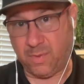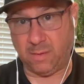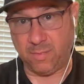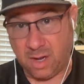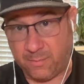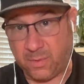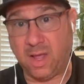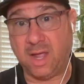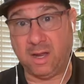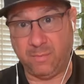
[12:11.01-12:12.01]
Being
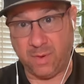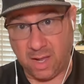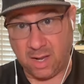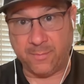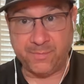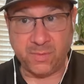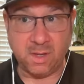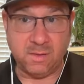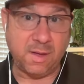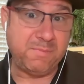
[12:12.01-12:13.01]
manipulated, being
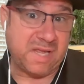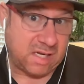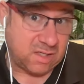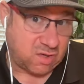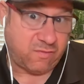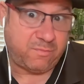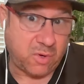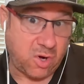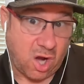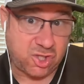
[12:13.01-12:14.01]
the means of
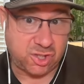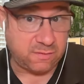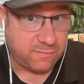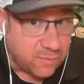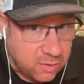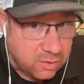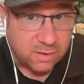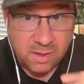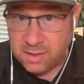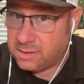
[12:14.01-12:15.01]
production for